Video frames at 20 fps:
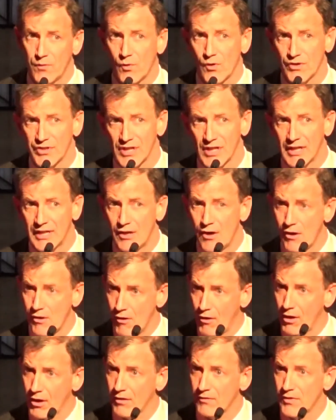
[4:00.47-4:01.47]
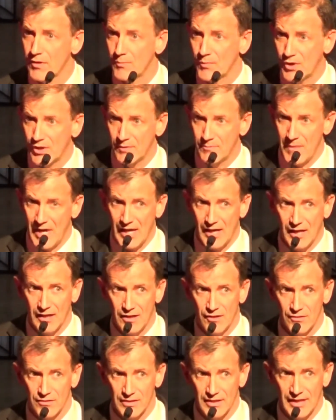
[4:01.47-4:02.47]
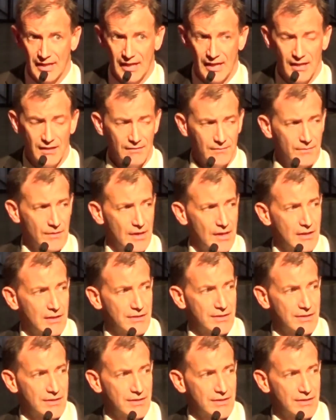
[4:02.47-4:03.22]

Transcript: unfortunately, not all of them could make it here today.